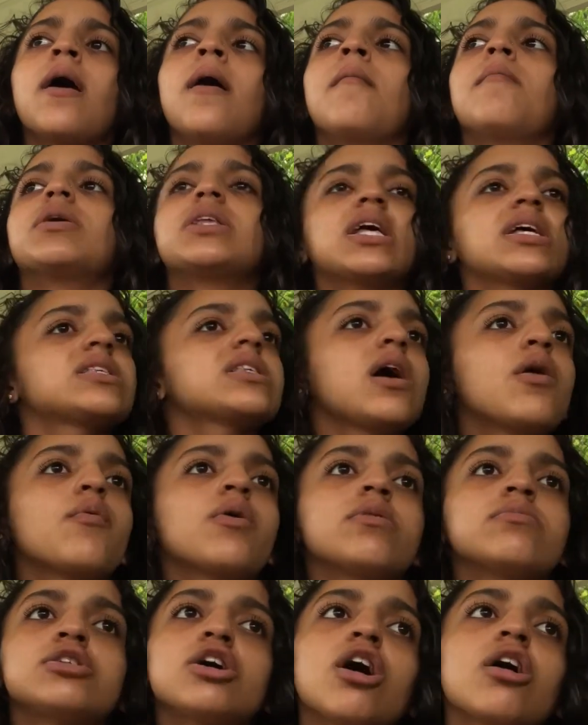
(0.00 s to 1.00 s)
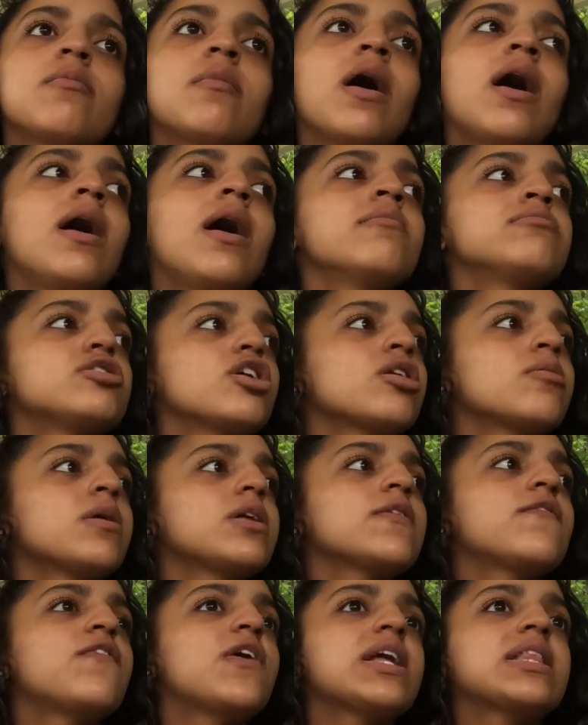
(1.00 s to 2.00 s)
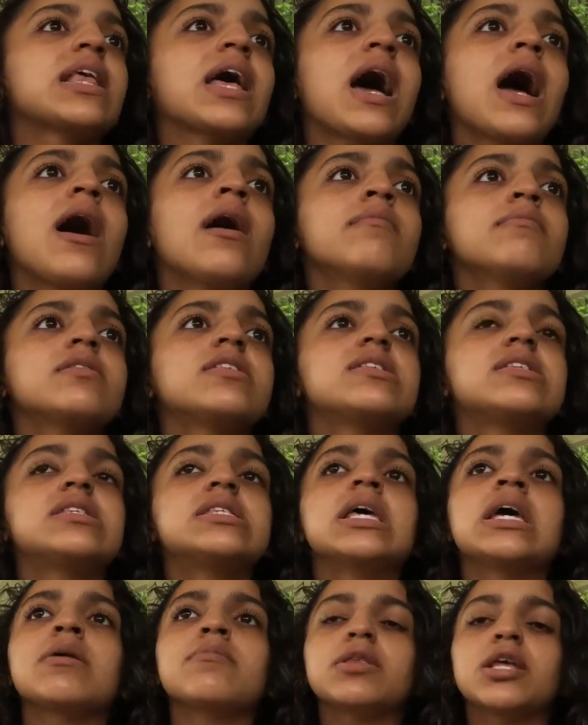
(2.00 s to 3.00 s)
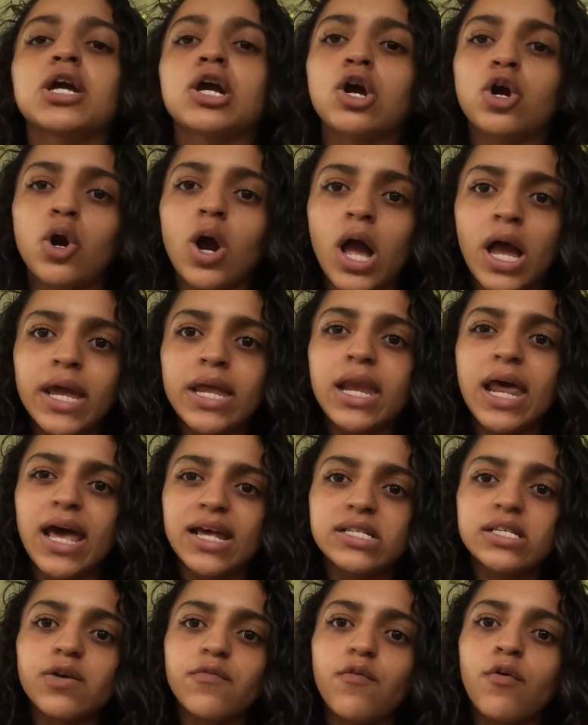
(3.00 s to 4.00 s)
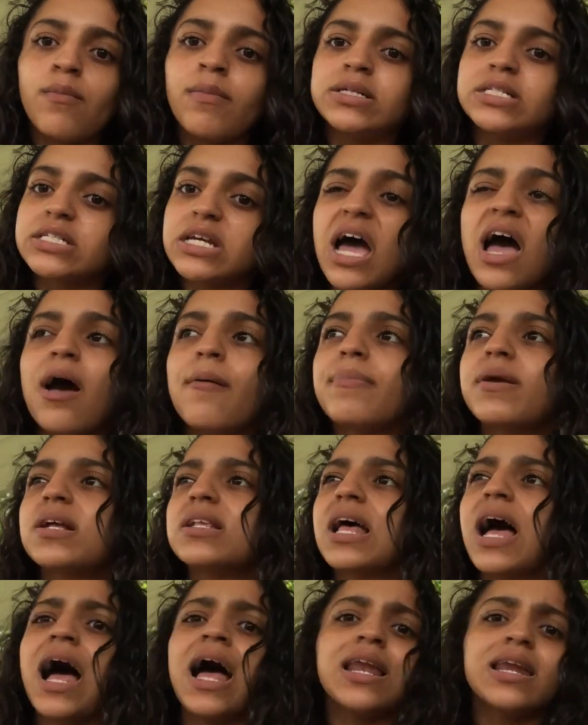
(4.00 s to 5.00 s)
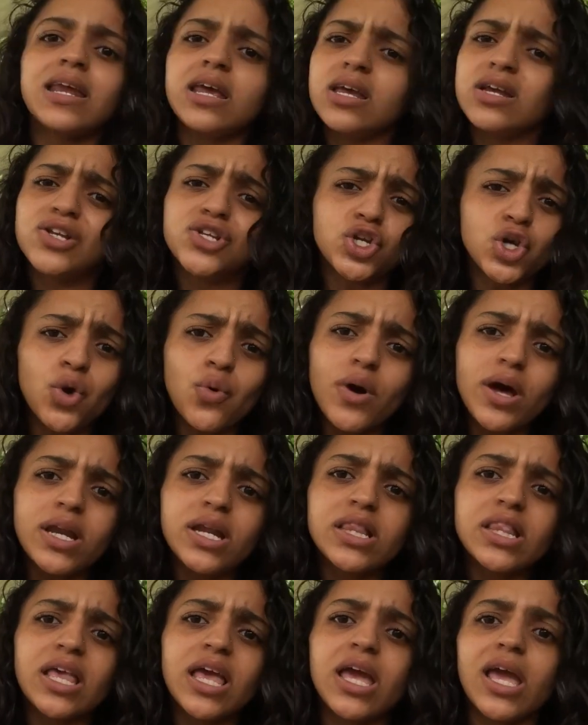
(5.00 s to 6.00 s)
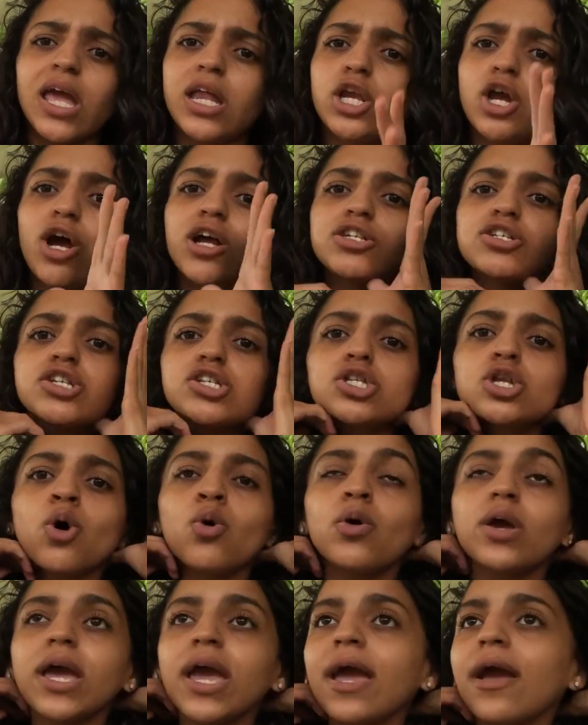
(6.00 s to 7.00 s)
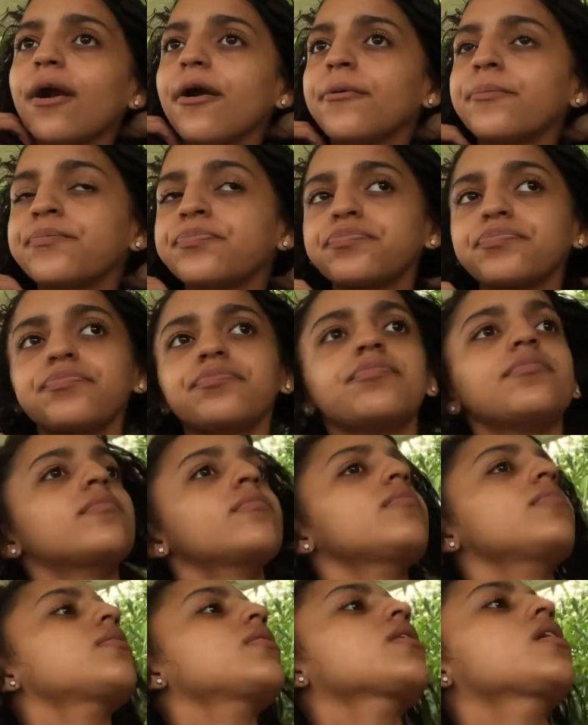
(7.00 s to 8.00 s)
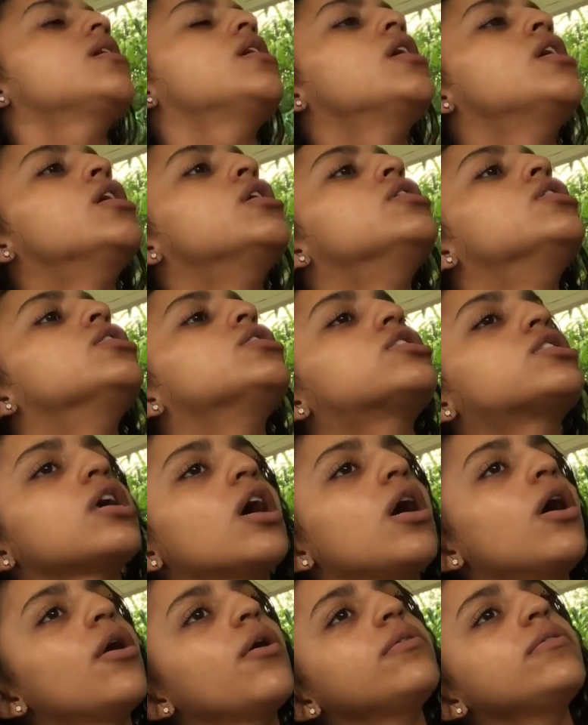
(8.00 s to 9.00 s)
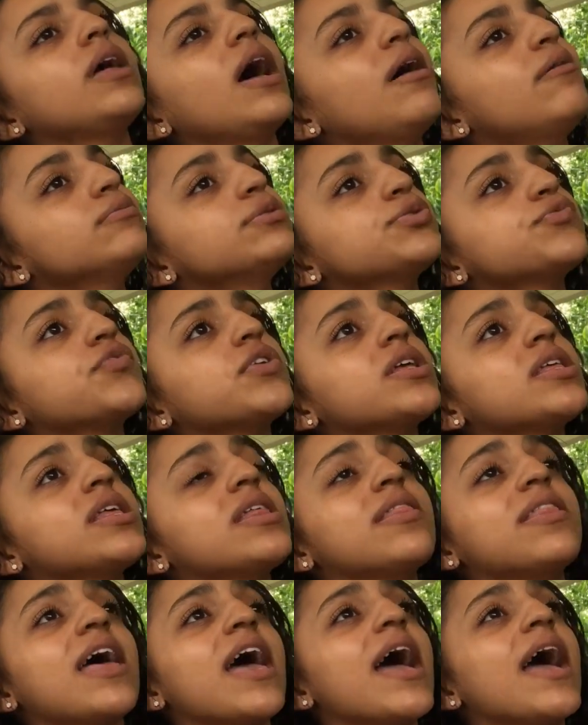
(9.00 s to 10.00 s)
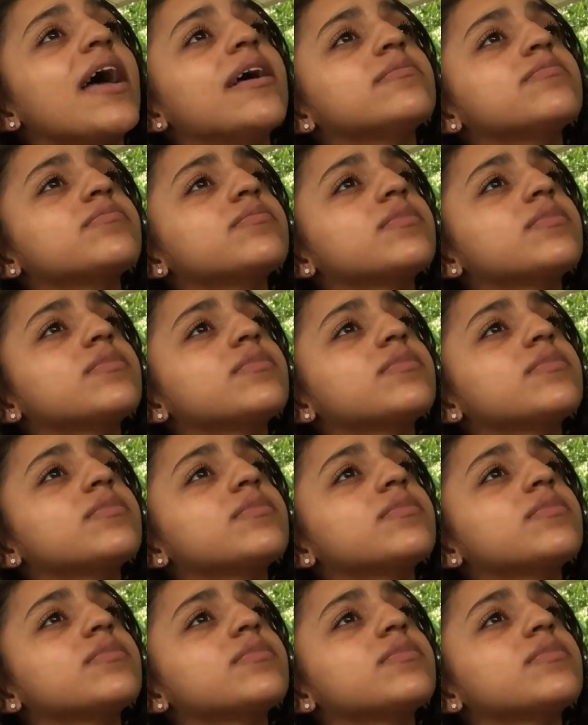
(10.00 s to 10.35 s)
But that's not what I'm talking about. I'm talking about the fact that I'm damn near crying asking for my job because I didn't do anything and y'all just don't care. So that was really that.